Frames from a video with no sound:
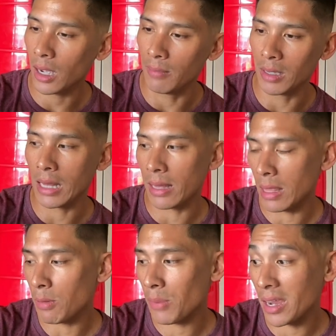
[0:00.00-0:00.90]
I mean,
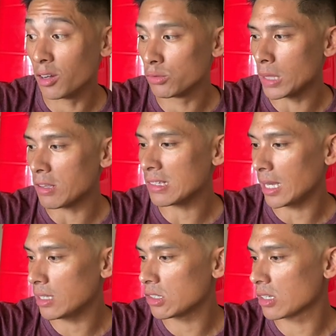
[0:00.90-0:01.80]
that probably goes without
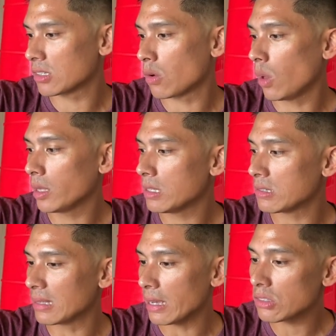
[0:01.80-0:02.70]
saying, just because quality is
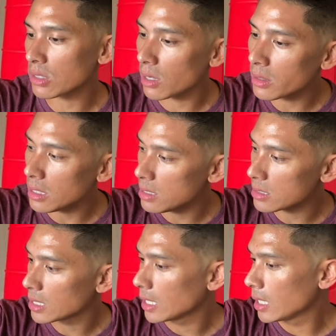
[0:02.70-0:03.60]
nicer on these.